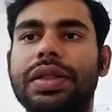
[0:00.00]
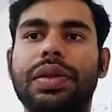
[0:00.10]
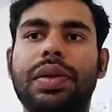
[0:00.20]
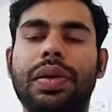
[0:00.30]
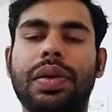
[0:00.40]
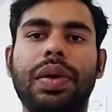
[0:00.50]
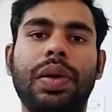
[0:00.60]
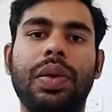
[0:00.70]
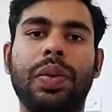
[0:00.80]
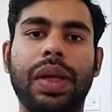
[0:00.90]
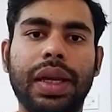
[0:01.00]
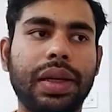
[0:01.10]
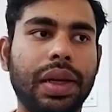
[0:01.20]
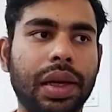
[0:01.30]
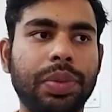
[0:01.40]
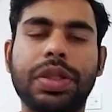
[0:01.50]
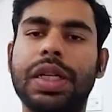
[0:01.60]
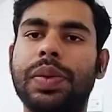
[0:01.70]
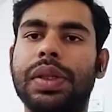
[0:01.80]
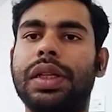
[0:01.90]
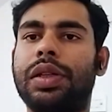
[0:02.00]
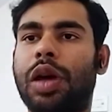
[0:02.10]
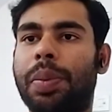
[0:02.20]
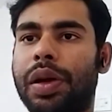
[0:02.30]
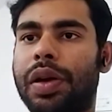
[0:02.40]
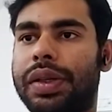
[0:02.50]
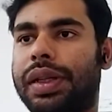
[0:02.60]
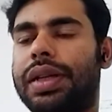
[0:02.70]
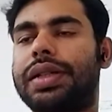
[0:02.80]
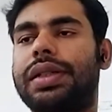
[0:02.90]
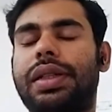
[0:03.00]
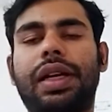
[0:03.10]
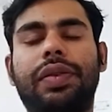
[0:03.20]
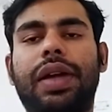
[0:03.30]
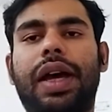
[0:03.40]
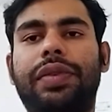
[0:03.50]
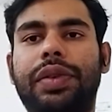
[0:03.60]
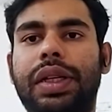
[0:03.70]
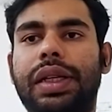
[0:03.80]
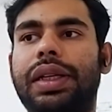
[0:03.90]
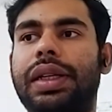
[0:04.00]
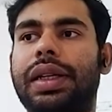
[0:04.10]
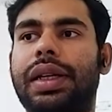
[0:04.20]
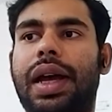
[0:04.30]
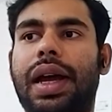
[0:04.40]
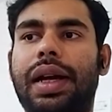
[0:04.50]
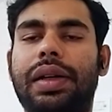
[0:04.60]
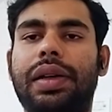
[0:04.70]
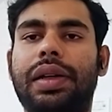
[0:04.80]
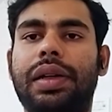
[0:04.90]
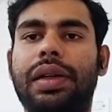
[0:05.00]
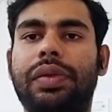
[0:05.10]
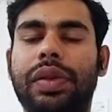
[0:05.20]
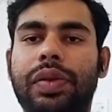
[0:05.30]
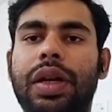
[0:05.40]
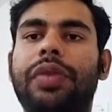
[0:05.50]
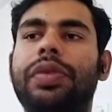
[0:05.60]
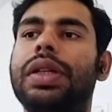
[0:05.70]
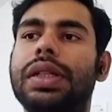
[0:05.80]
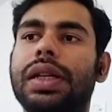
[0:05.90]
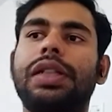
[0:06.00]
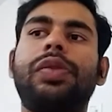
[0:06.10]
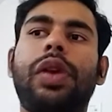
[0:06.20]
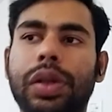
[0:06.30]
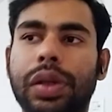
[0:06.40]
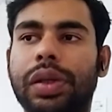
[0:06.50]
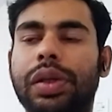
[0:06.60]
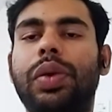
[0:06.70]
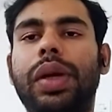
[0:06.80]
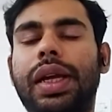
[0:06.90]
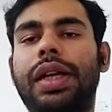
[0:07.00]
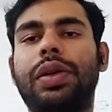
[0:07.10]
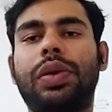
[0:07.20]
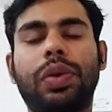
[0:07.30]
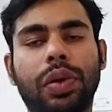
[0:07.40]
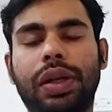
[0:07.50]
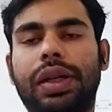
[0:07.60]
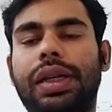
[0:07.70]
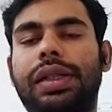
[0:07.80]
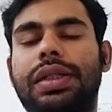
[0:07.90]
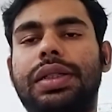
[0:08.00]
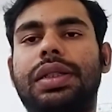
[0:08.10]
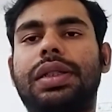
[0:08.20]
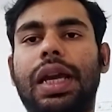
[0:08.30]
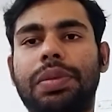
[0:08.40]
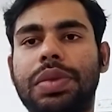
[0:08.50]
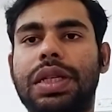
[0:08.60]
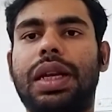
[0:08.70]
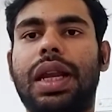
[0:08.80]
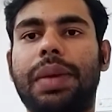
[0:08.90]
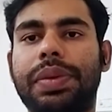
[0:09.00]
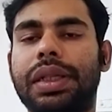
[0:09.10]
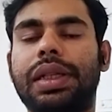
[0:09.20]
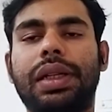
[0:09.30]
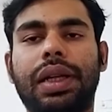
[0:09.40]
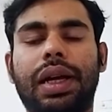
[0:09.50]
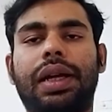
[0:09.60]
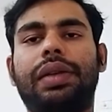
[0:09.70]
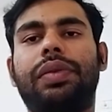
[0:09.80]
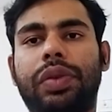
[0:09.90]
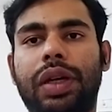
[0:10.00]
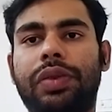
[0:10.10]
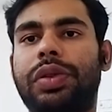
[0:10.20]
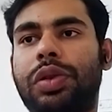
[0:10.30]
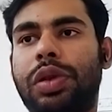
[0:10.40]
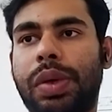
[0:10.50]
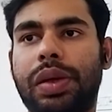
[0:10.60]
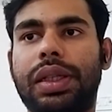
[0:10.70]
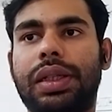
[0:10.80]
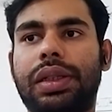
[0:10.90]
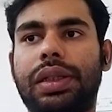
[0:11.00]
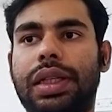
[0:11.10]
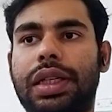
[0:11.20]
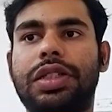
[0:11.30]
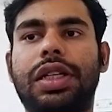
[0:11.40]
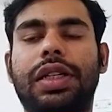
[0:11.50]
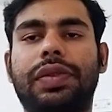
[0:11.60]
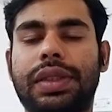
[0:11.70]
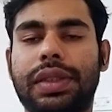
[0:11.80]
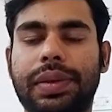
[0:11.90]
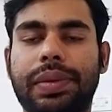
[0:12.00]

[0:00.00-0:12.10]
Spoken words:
So we can proceed with the topic of discussion that we have today. And we would love to discuss what you're doing at your own organization, Timechain Lab, and we would love to know about the initiatives.